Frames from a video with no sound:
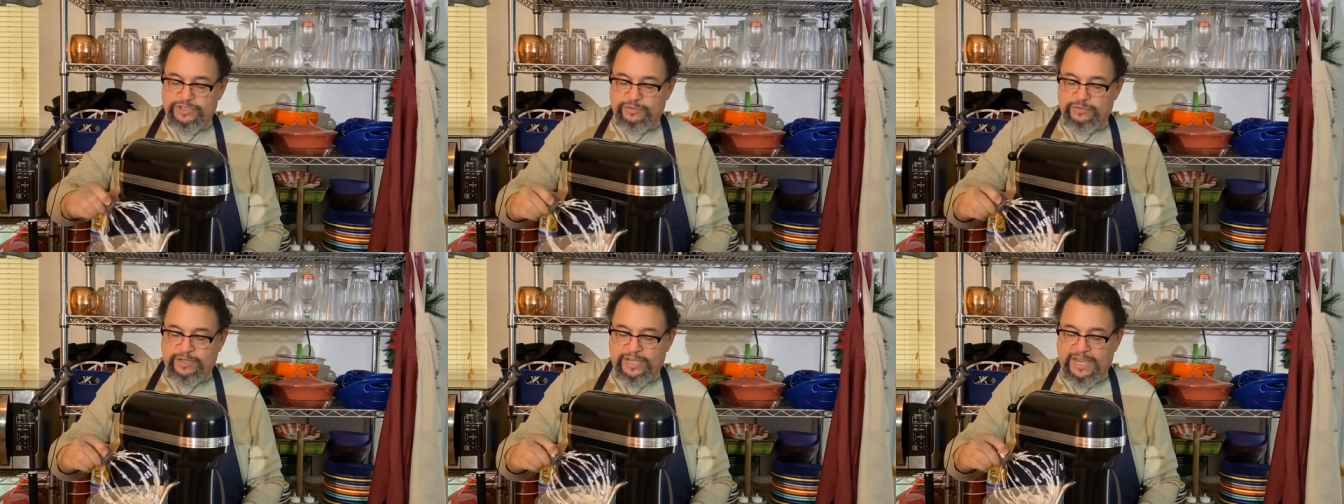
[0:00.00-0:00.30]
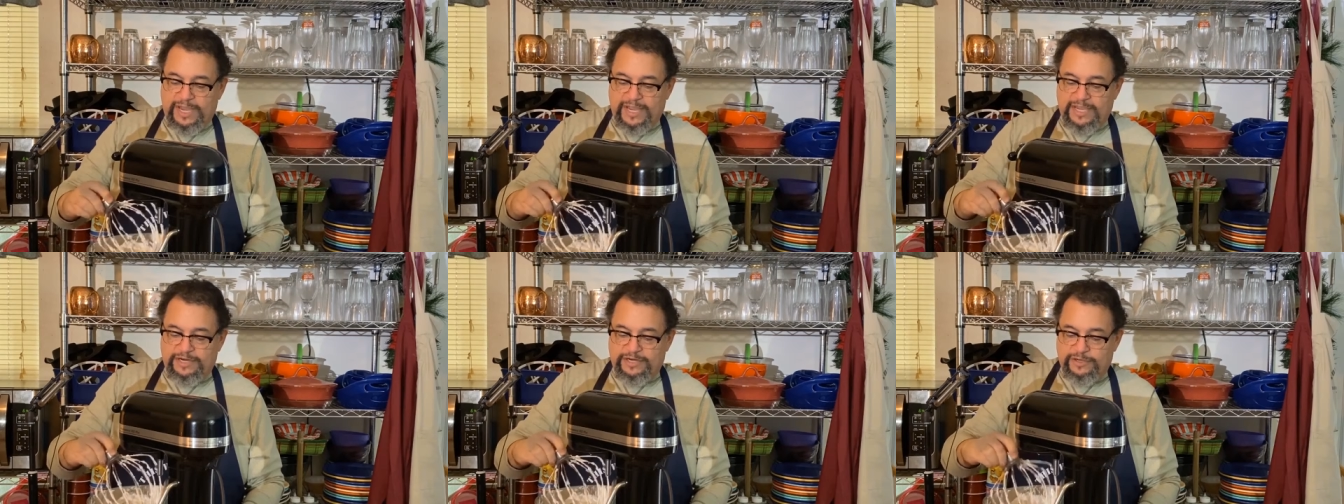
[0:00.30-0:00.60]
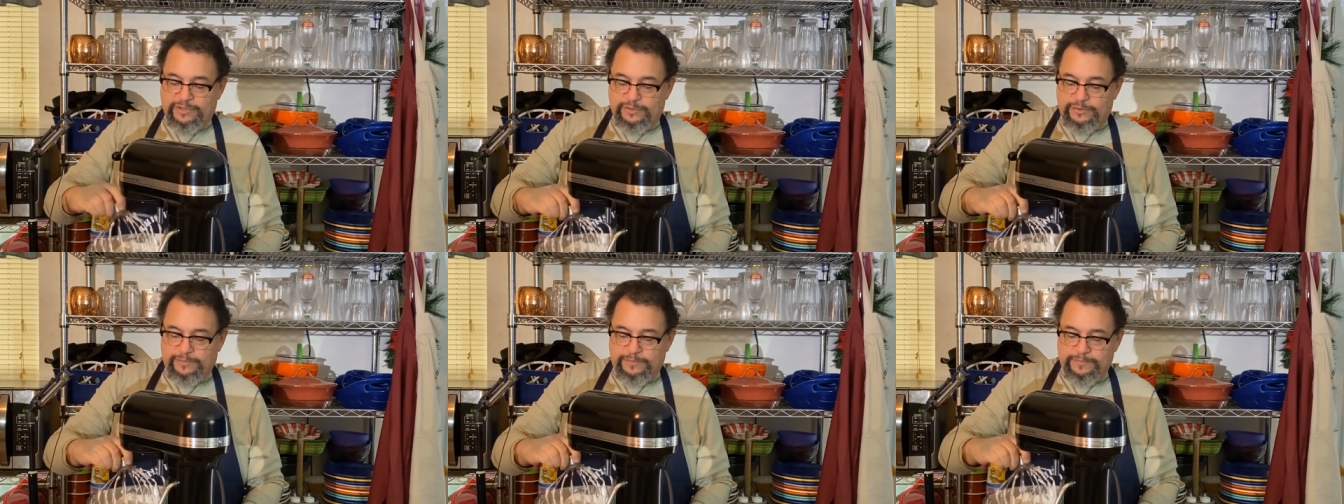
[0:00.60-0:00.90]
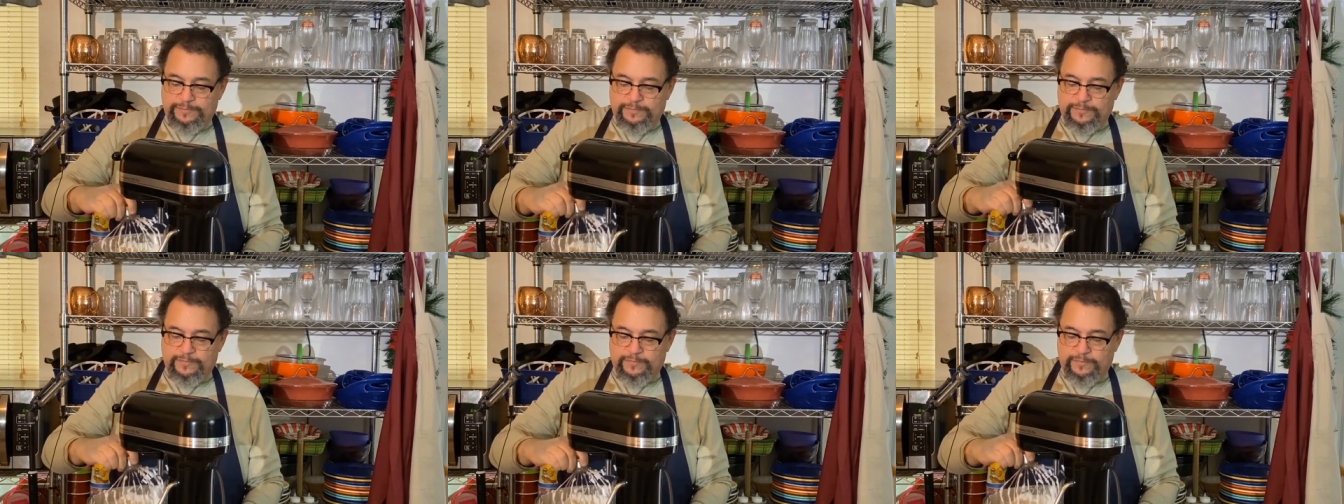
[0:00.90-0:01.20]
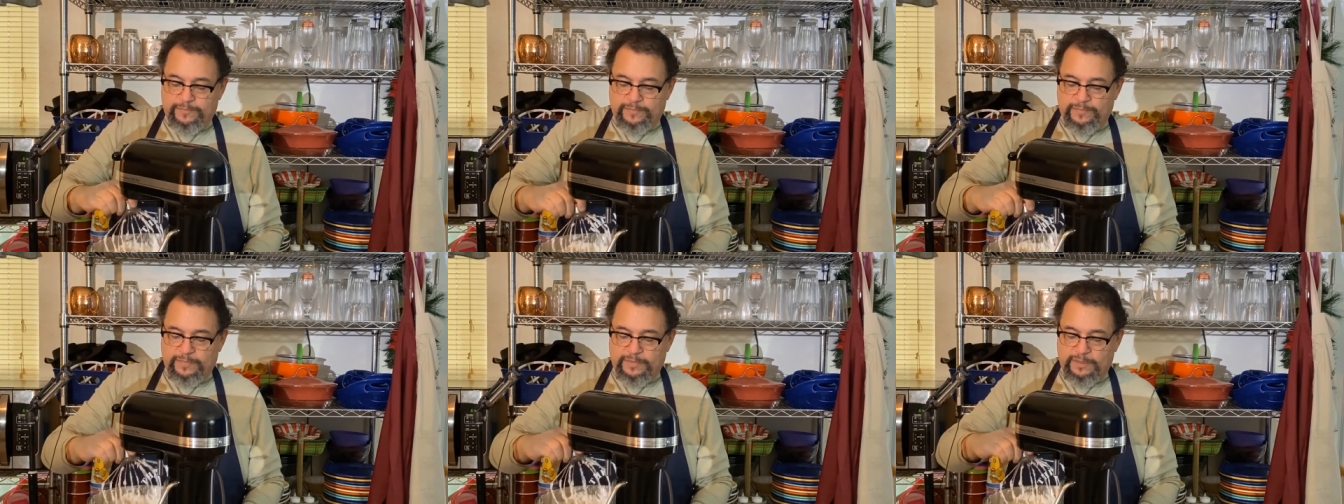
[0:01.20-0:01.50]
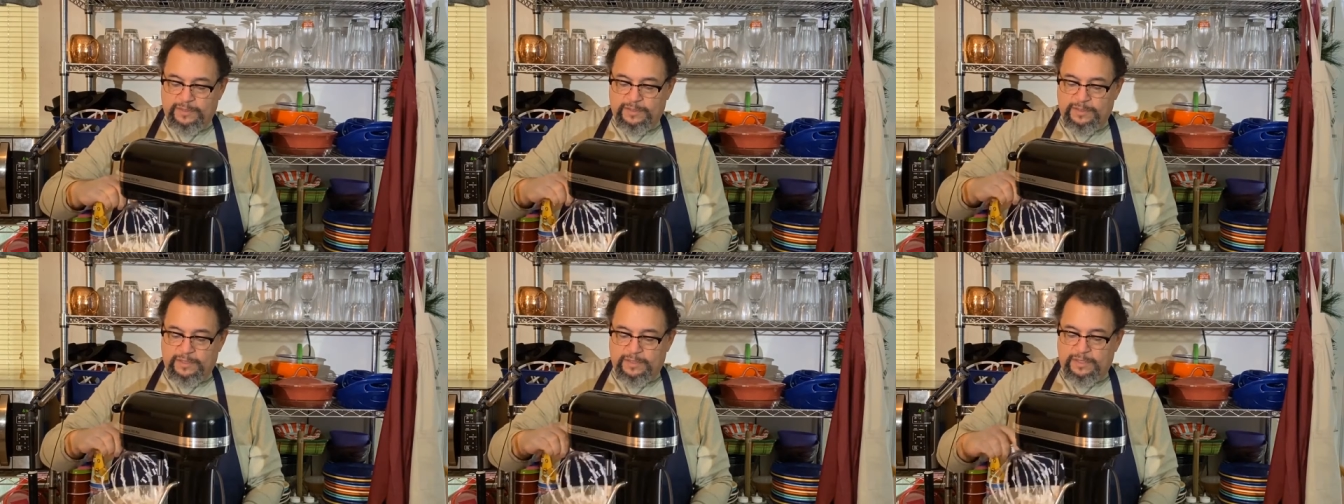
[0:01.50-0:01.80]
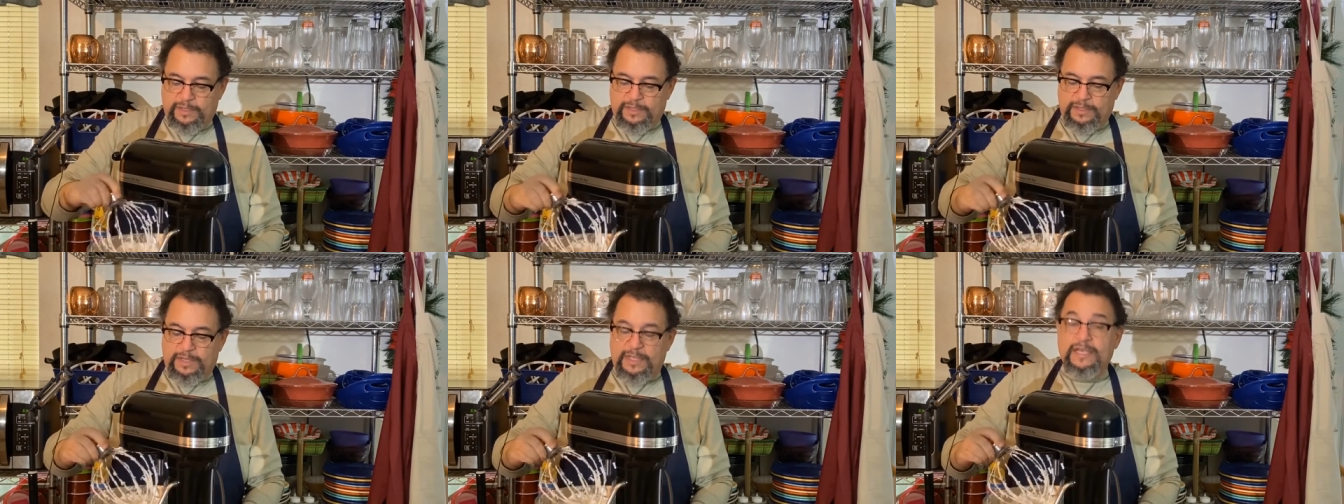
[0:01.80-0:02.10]
what you can do
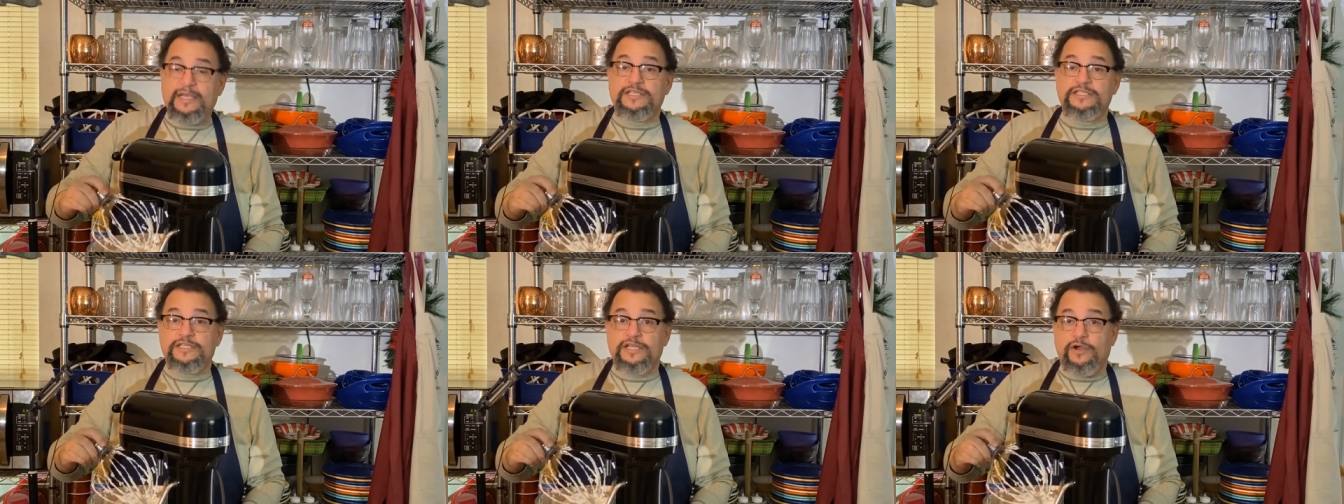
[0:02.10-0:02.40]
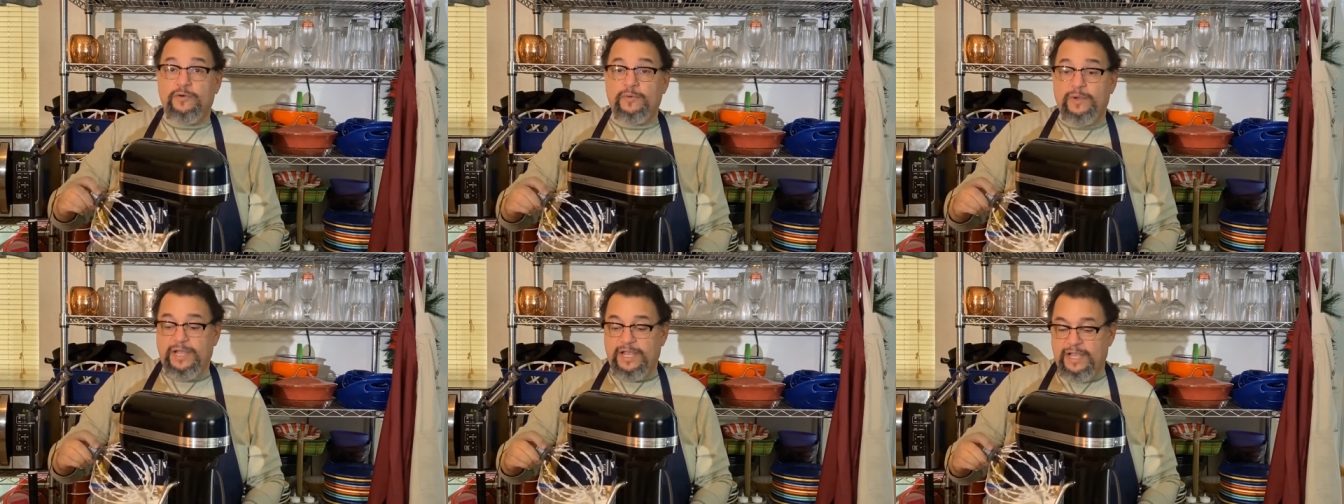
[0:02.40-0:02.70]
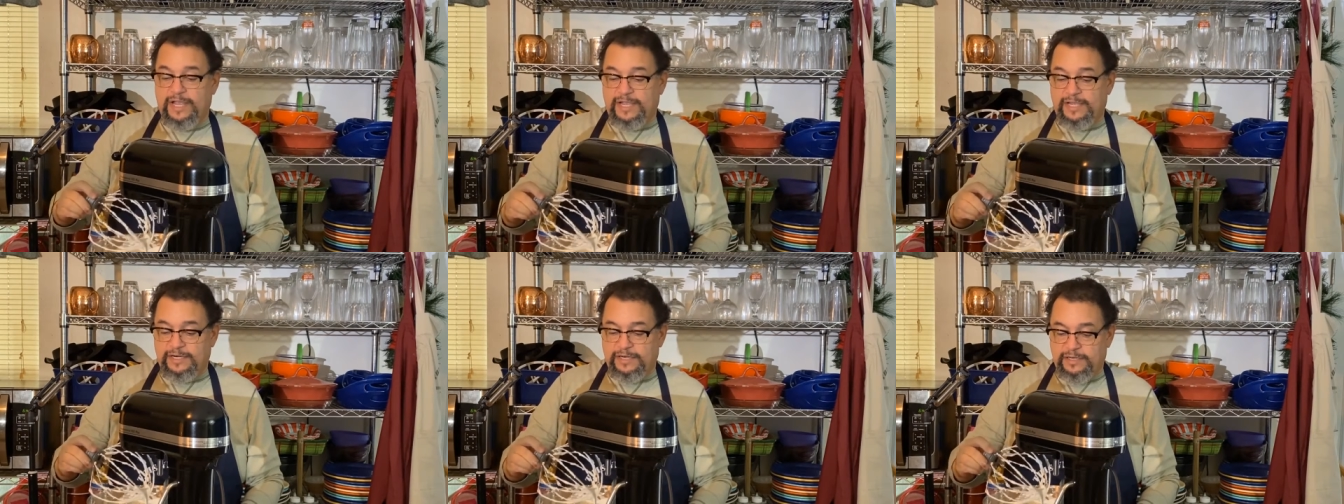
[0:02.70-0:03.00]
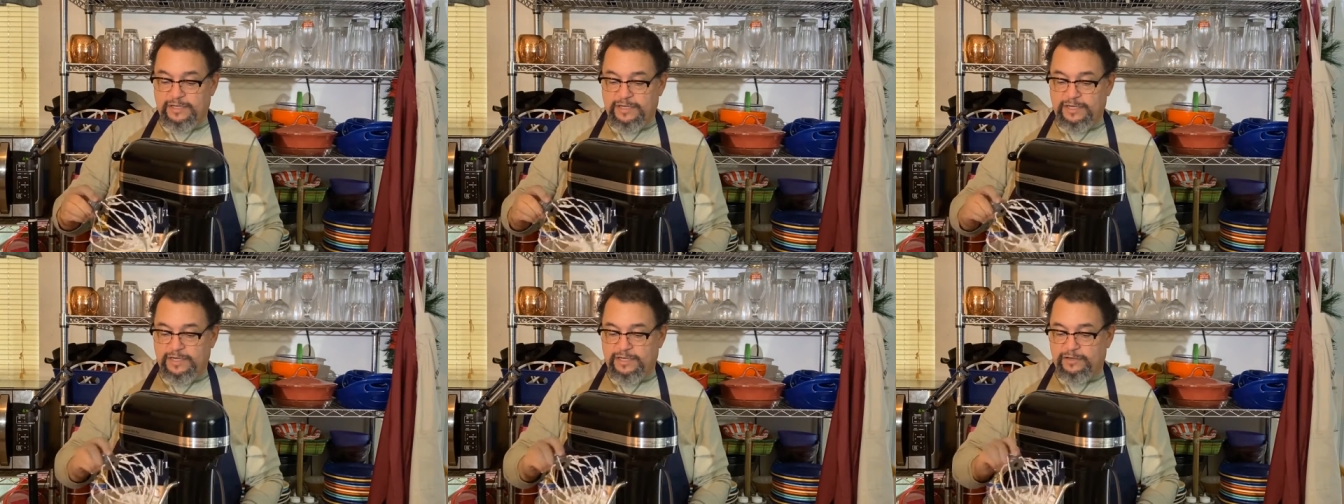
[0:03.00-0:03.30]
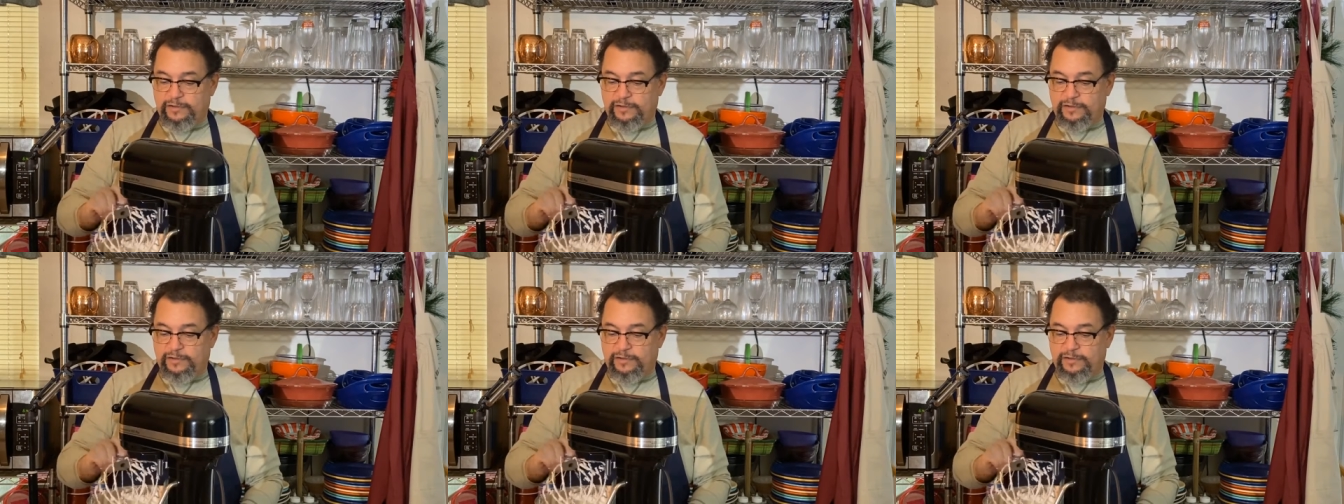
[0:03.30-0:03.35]
is go ahead,